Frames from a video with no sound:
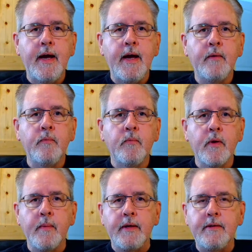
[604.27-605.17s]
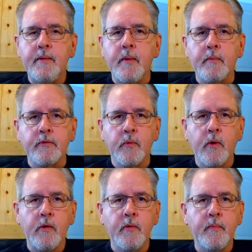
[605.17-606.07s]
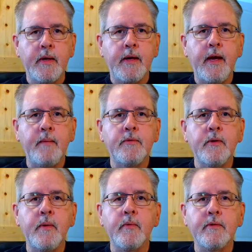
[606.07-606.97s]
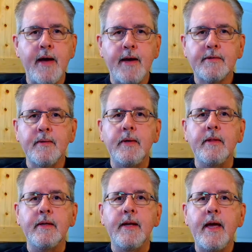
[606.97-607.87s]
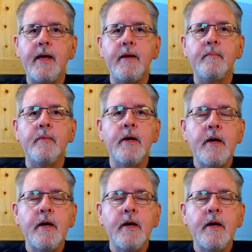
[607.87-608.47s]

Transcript: had one of my team members that work with me came to me and was asking me the name